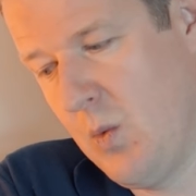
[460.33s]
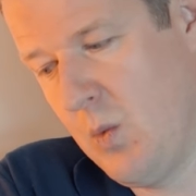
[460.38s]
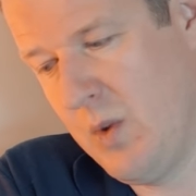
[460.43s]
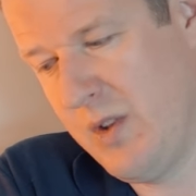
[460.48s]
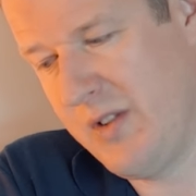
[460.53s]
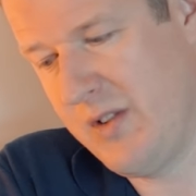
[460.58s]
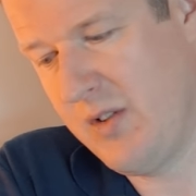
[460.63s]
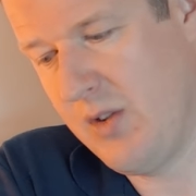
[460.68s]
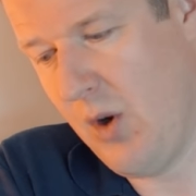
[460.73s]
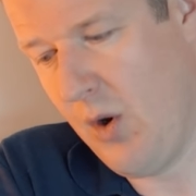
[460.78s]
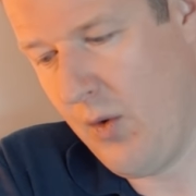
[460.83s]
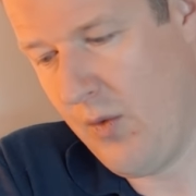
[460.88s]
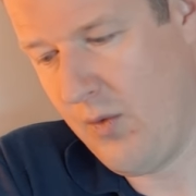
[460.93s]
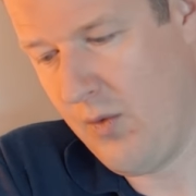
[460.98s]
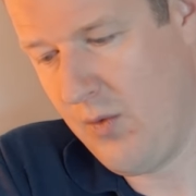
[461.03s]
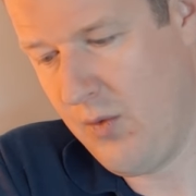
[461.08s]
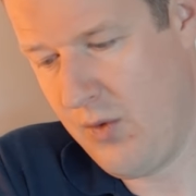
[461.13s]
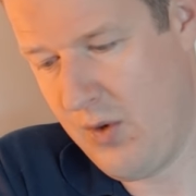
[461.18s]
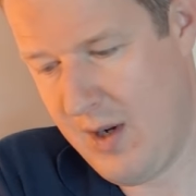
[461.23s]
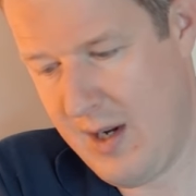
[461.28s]
was not
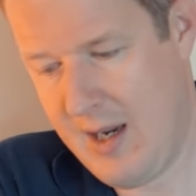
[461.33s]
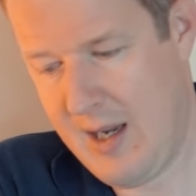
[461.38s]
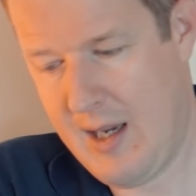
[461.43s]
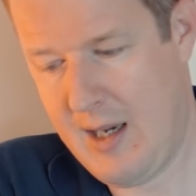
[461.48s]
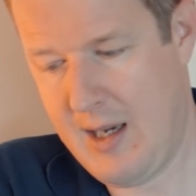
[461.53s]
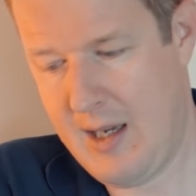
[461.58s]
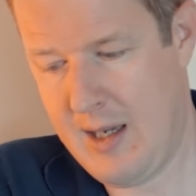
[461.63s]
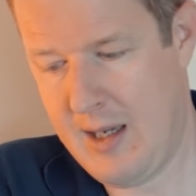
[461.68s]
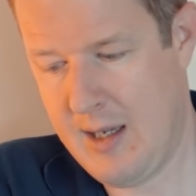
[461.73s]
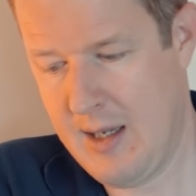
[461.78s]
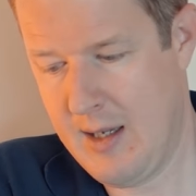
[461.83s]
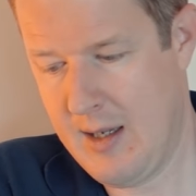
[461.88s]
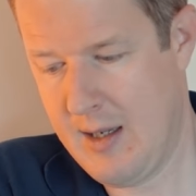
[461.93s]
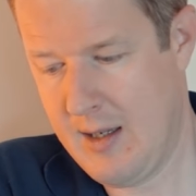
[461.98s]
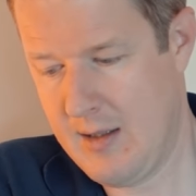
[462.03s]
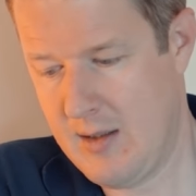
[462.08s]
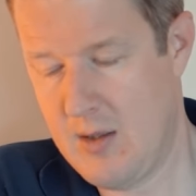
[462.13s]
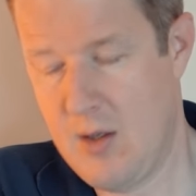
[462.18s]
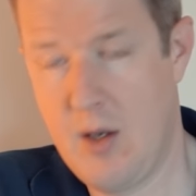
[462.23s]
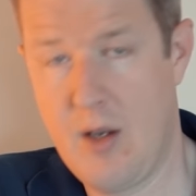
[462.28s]
really
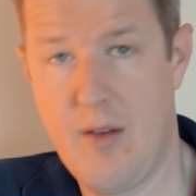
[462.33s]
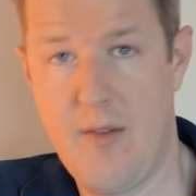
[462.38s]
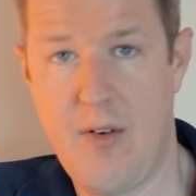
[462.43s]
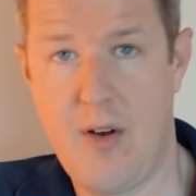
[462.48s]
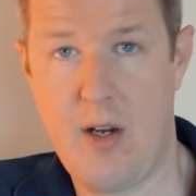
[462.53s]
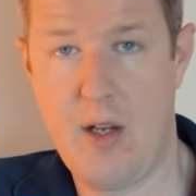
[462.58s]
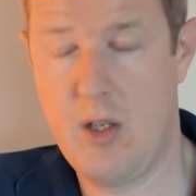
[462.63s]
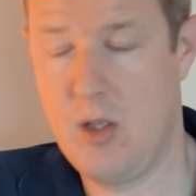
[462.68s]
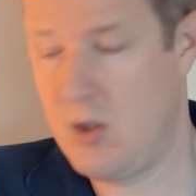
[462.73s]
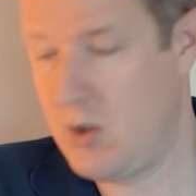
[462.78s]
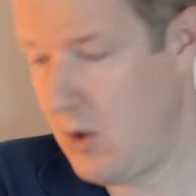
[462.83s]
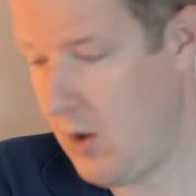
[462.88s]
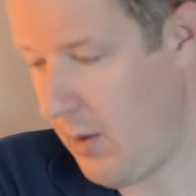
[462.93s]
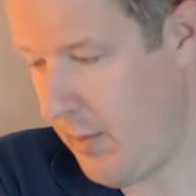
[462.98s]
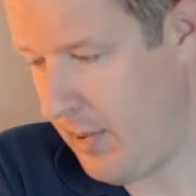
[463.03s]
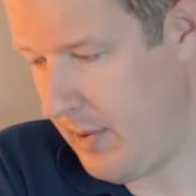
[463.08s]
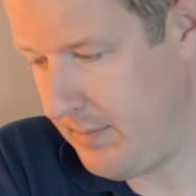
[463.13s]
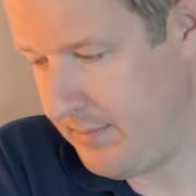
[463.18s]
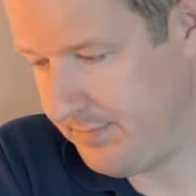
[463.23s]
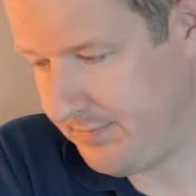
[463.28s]
doing a very good job.